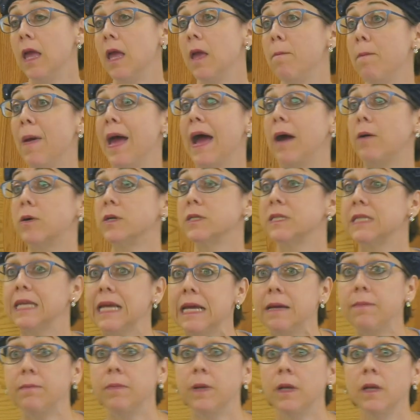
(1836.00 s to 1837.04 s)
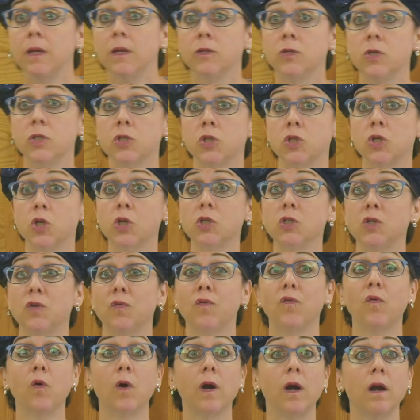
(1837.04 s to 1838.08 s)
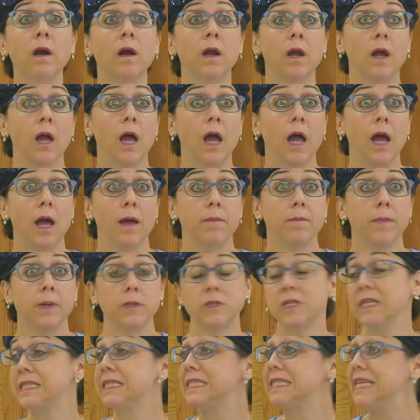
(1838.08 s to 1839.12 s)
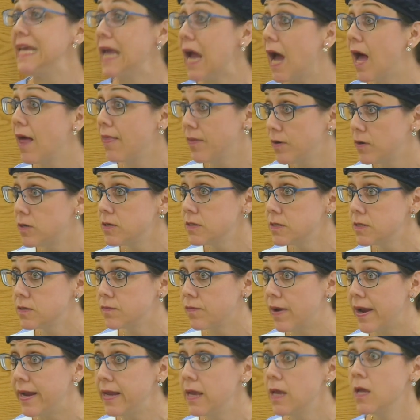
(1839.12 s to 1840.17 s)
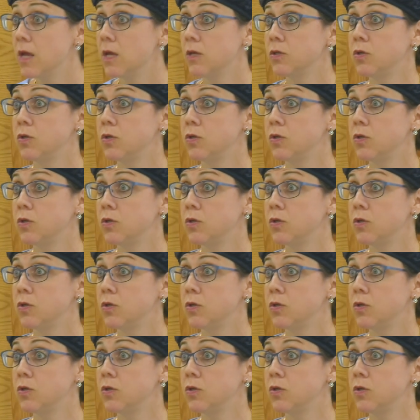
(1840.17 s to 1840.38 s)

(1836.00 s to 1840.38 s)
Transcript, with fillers: empowers him to search for, um, to see others, right?